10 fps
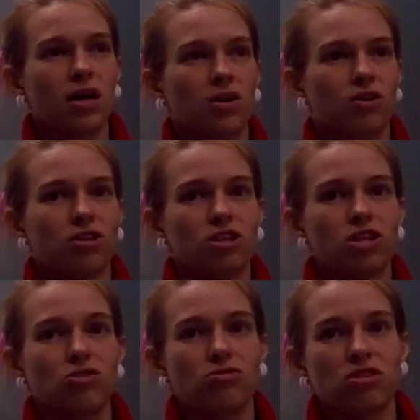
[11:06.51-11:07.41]
in order to
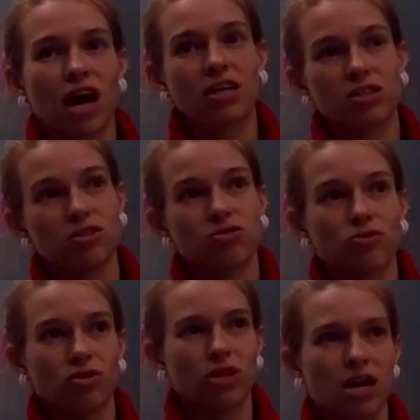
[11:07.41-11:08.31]
use that to
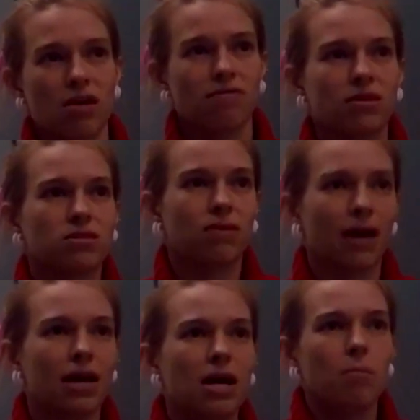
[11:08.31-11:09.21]
control the aphids, right?